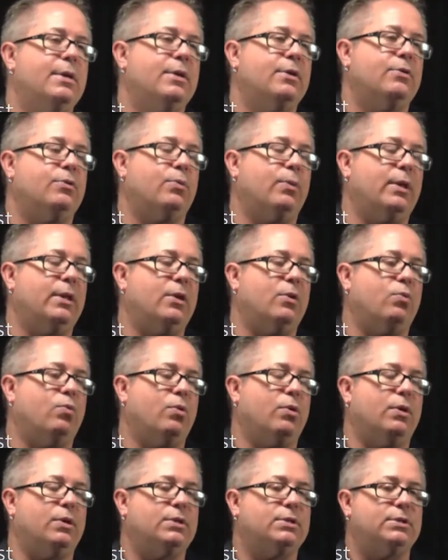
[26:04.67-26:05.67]
So the way that
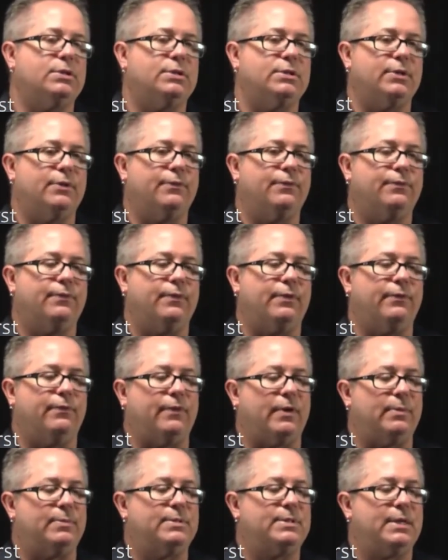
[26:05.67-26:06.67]
works is if
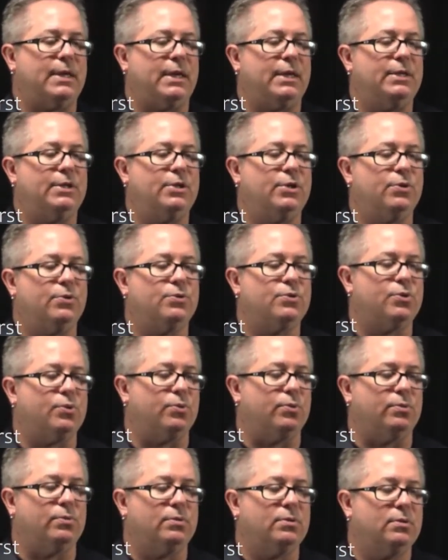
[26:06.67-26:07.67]
I'm 10 years
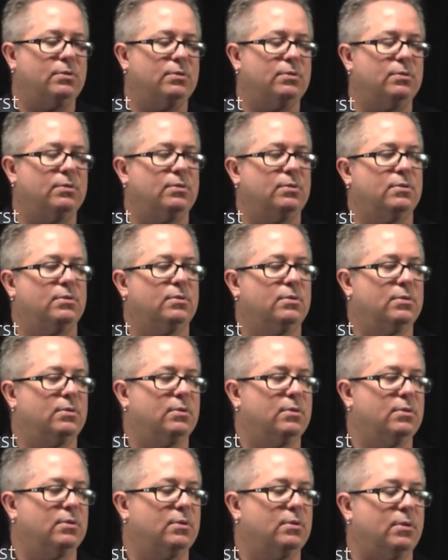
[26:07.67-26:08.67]
old,
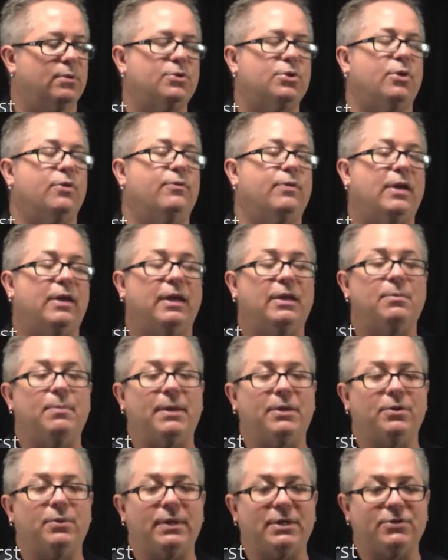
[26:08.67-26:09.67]
if I get a
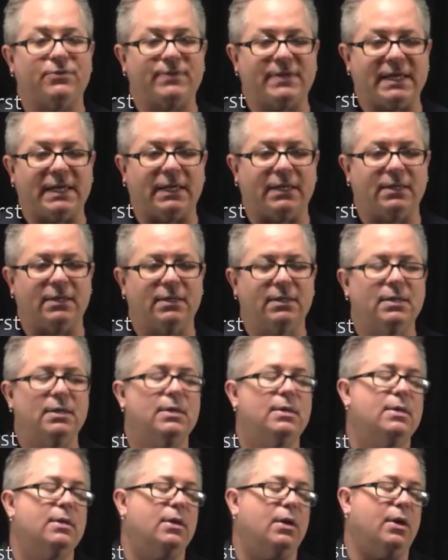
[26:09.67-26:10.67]
mental age of 10
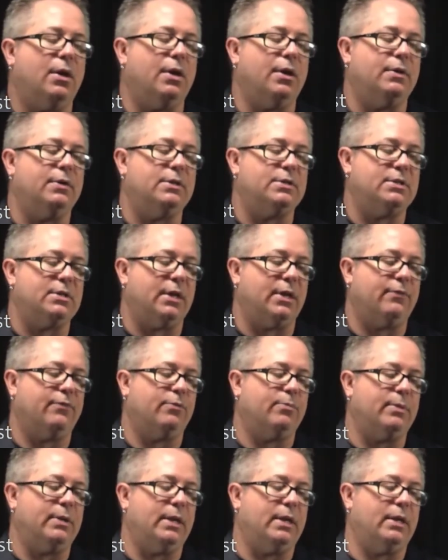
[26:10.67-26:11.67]
on the
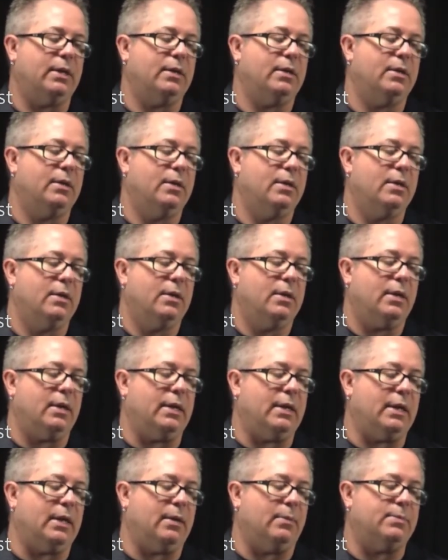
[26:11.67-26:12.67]
Stanford Bin A,
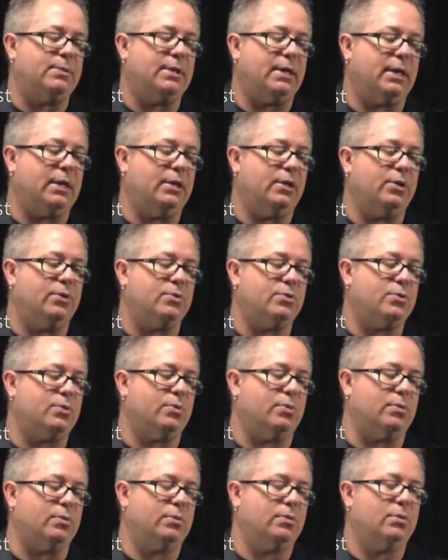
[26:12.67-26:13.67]
and I am 10 years
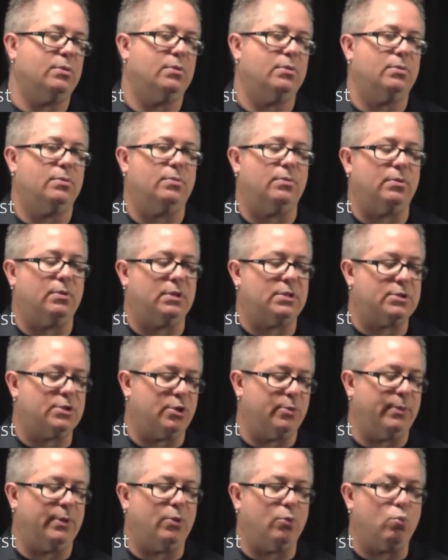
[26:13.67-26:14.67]
old, well, it's
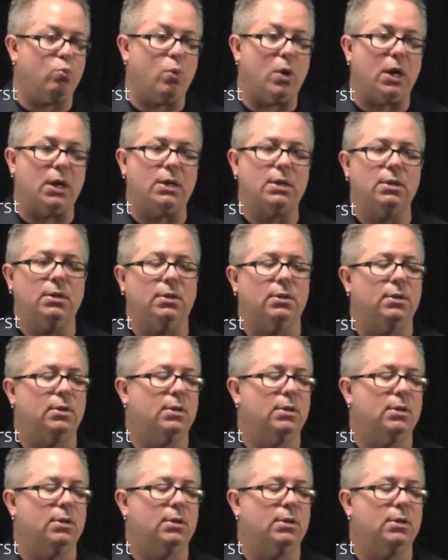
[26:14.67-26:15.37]
going to be a 1.